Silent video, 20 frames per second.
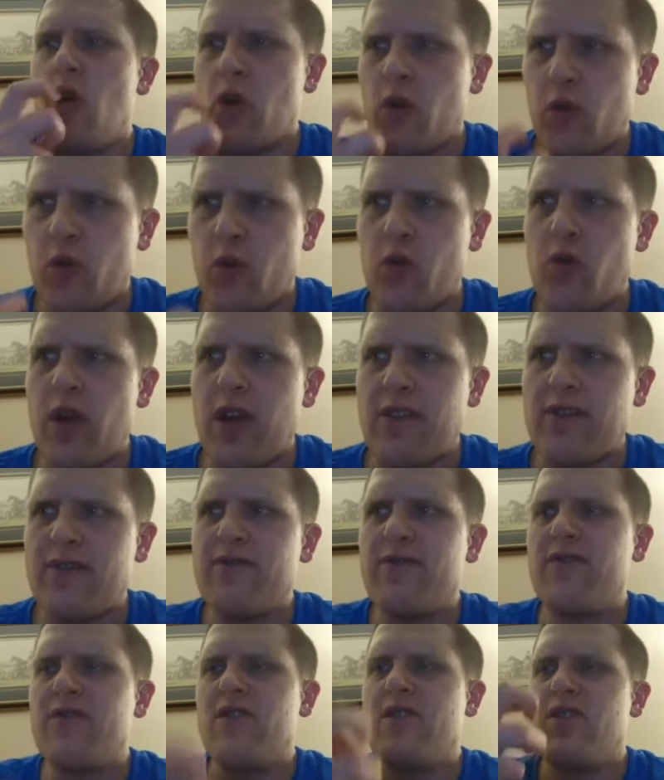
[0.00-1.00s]

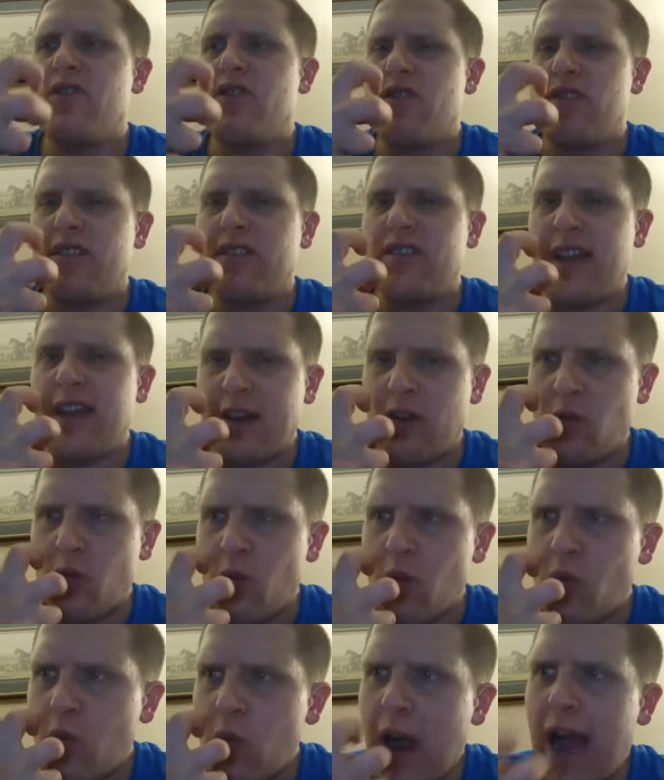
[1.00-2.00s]
rough, like,
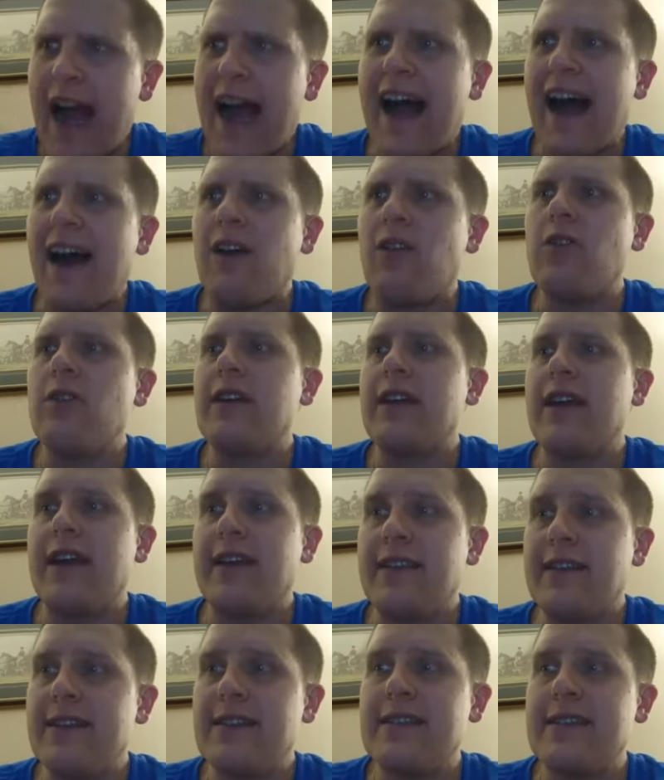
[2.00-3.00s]
wow, okay,
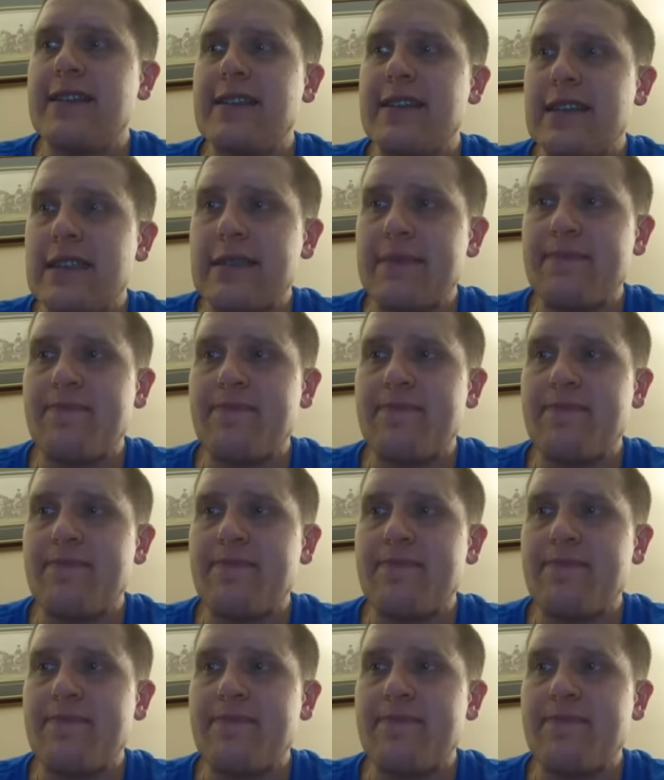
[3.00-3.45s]
this is